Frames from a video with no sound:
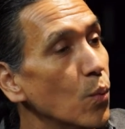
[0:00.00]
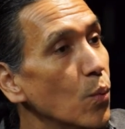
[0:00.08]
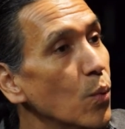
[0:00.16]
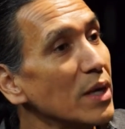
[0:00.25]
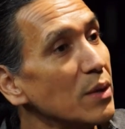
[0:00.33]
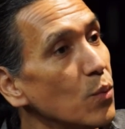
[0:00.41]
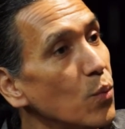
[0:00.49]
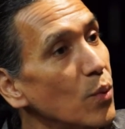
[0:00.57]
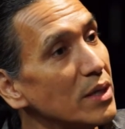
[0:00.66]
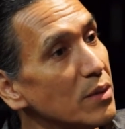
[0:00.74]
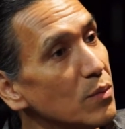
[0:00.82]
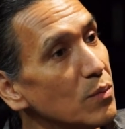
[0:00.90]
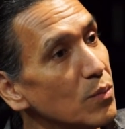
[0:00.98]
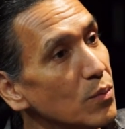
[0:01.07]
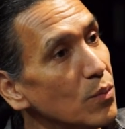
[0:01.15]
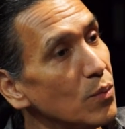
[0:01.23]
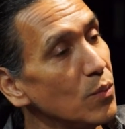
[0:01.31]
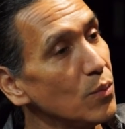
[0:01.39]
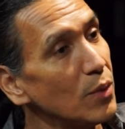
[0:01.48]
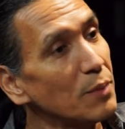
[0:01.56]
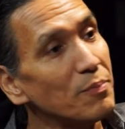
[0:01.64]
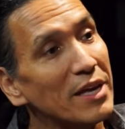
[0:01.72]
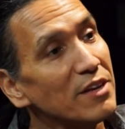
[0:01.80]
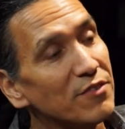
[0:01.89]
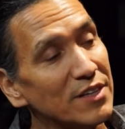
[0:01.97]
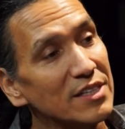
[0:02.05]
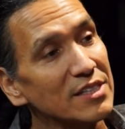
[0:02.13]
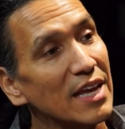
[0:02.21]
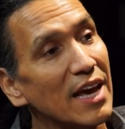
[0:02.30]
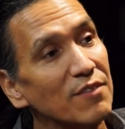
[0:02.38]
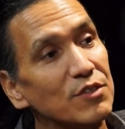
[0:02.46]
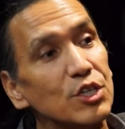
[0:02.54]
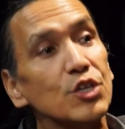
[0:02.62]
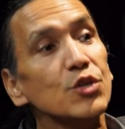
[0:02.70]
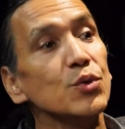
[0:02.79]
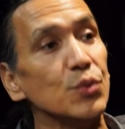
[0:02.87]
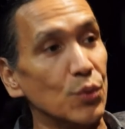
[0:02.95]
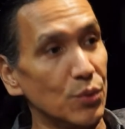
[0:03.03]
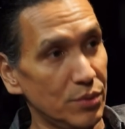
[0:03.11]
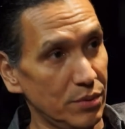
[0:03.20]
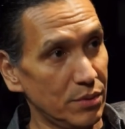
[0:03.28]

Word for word: What what what benefit does it have to you?